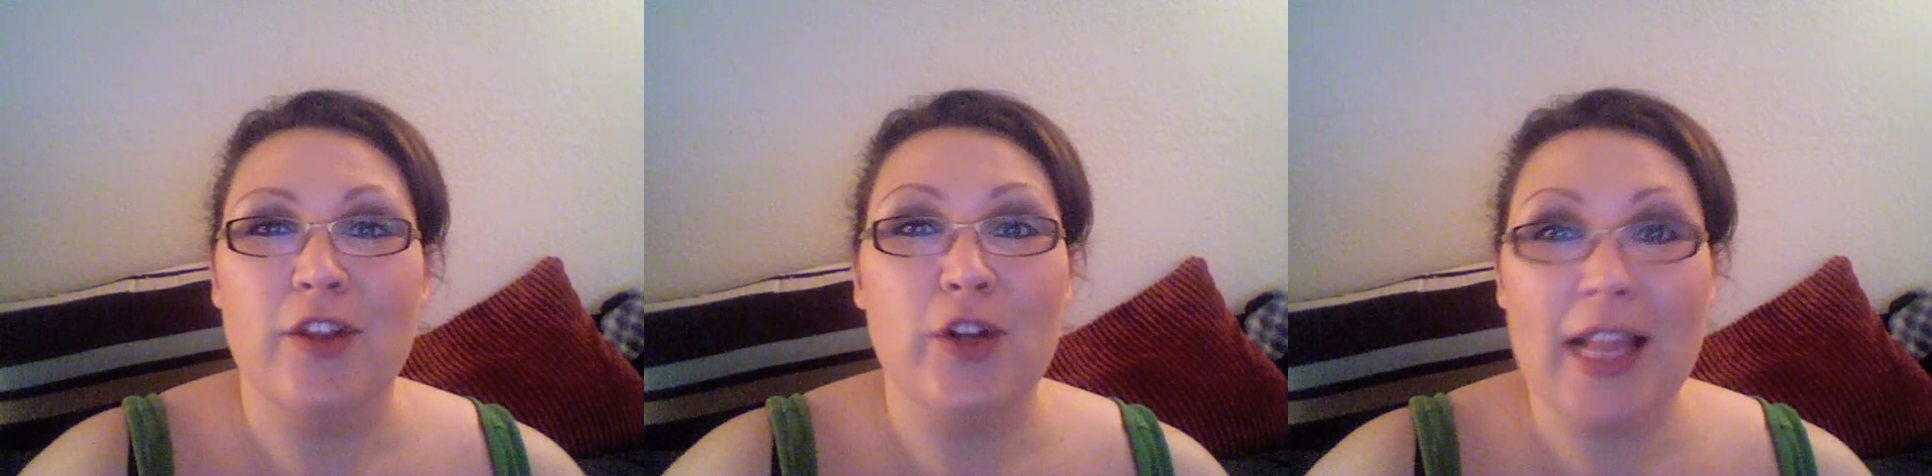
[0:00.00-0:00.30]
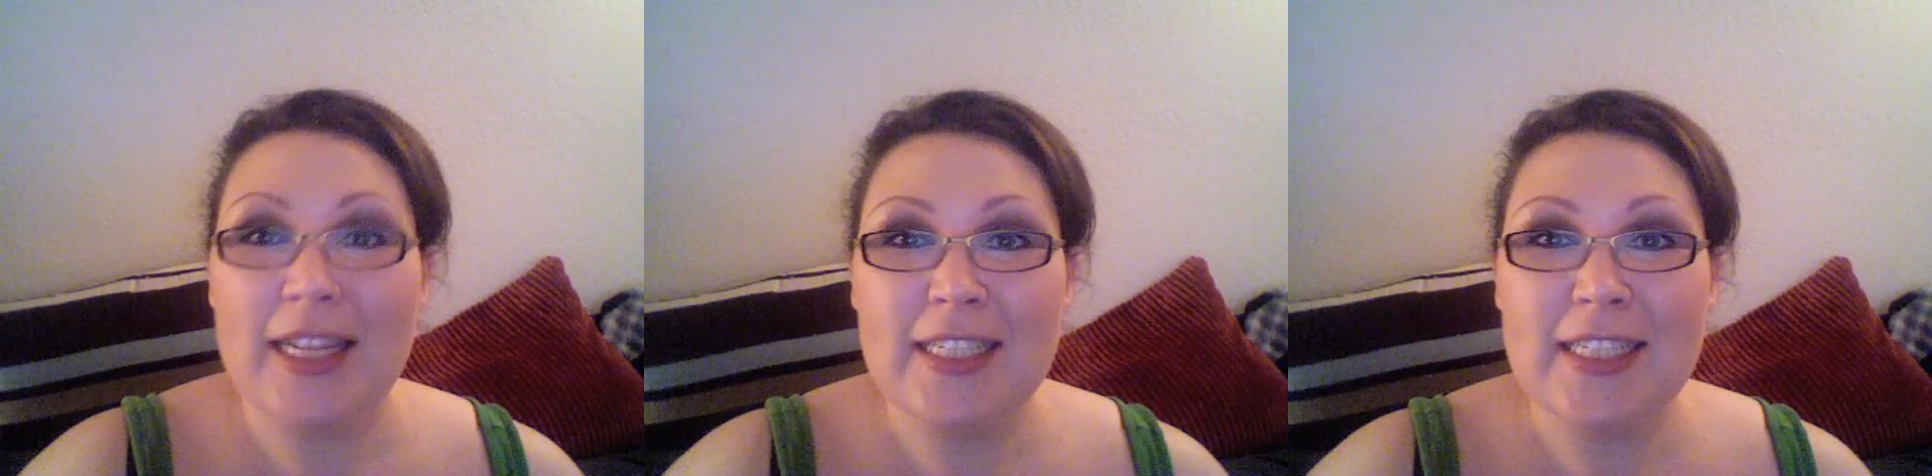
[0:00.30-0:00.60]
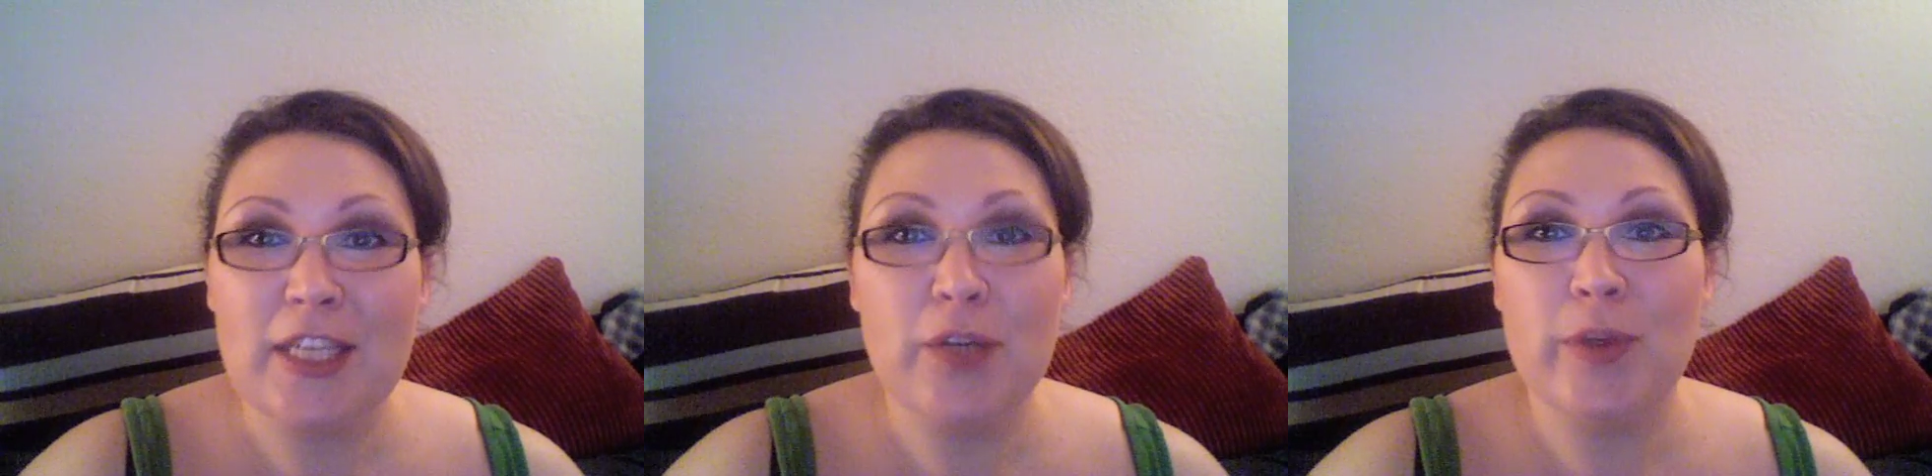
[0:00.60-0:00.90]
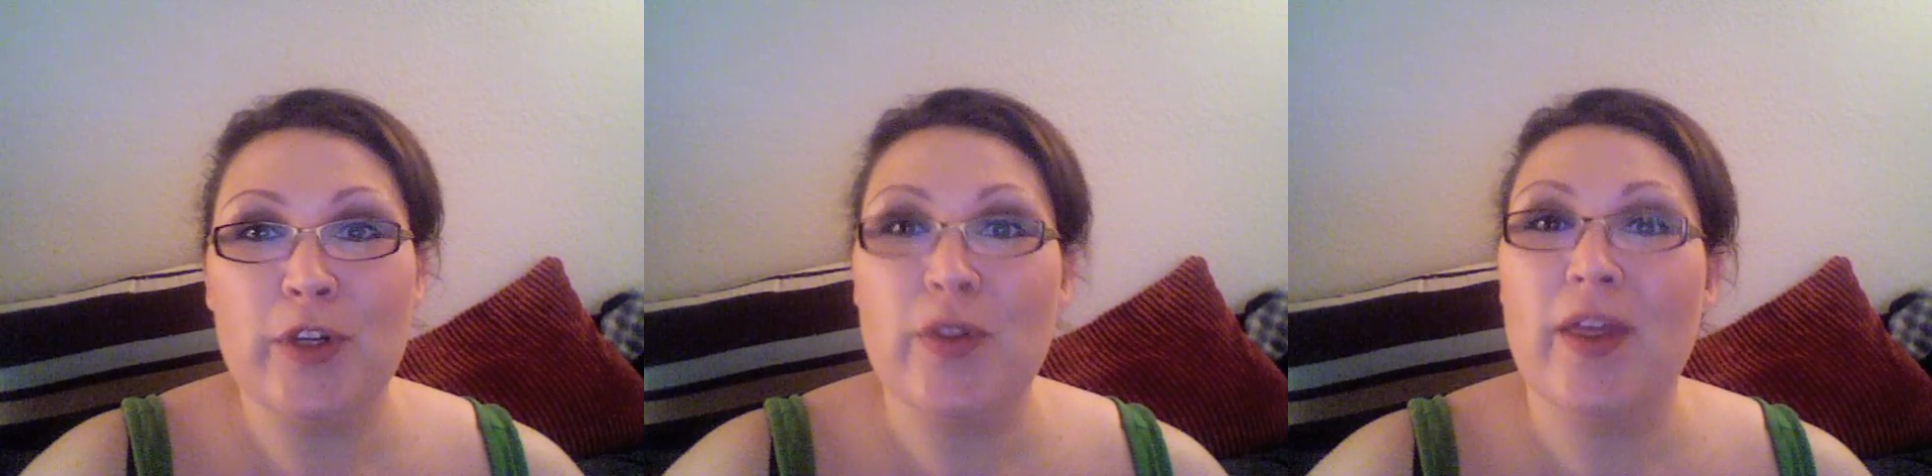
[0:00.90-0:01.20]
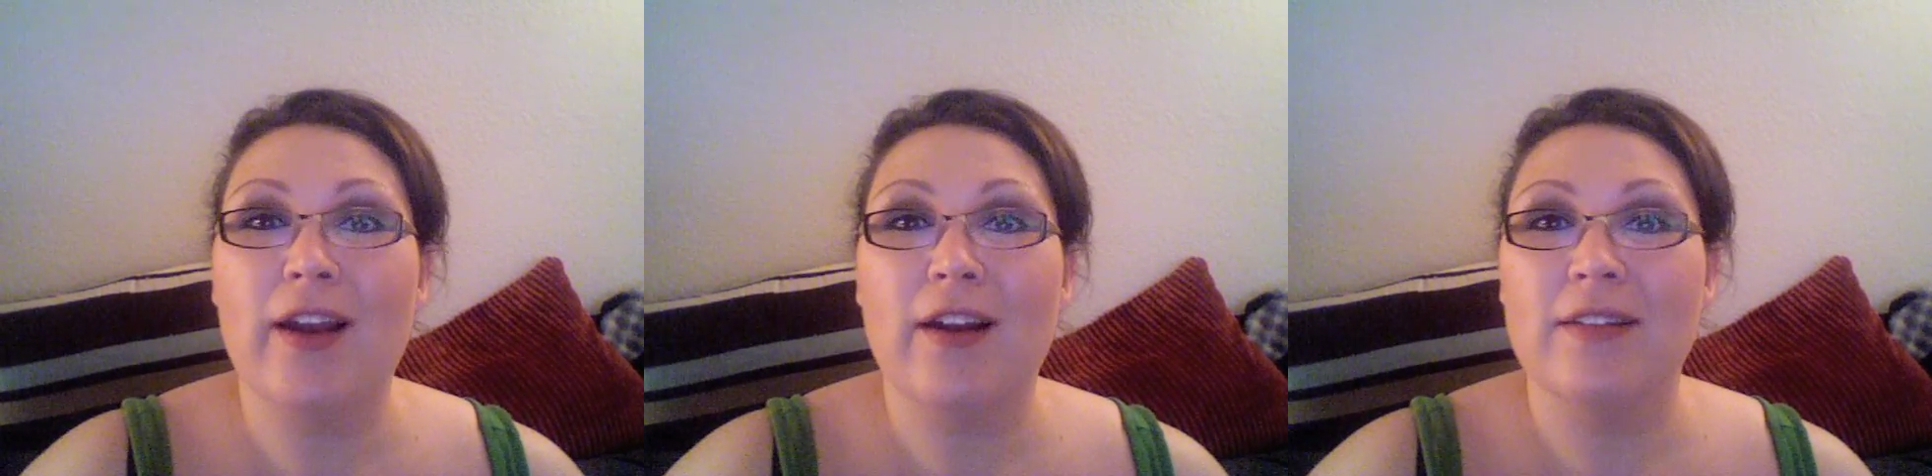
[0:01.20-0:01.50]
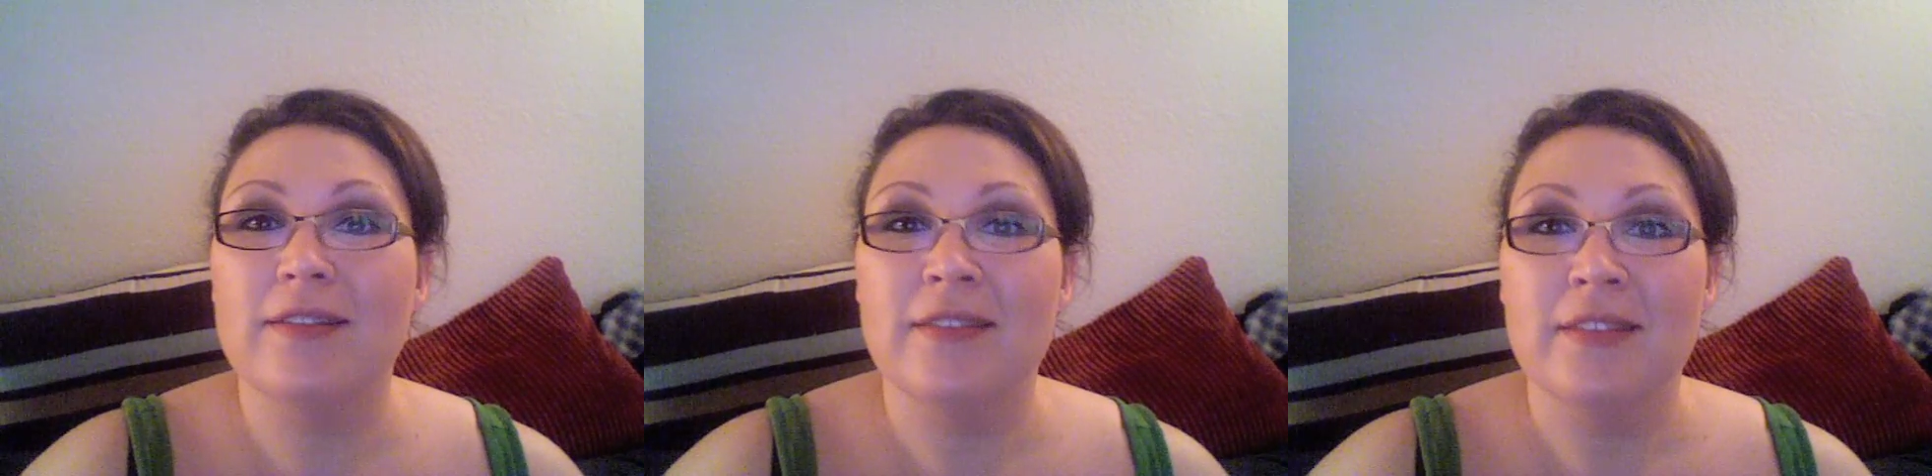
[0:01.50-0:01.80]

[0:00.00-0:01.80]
They're glad to see you when you're there.